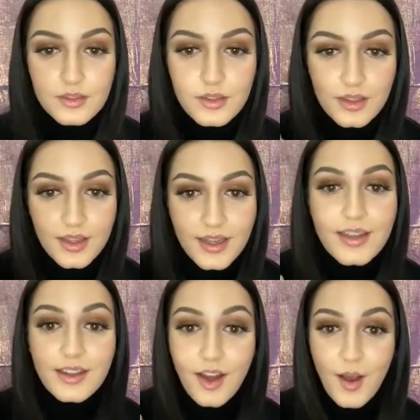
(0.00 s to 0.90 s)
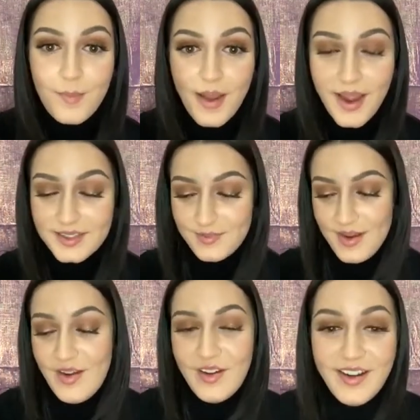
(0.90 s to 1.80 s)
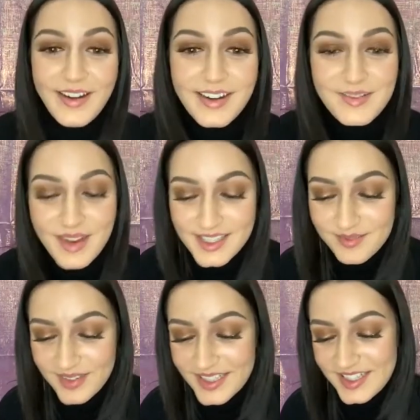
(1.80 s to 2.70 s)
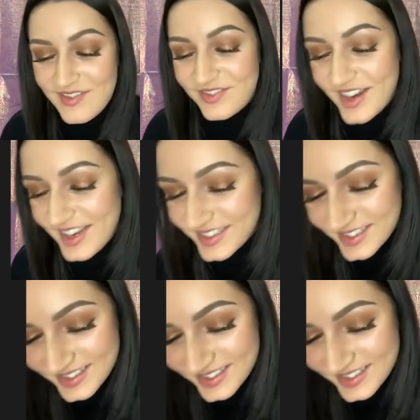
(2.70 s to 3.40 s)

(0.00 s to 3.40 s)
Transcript: Get the compact mirror. It makes a big difference.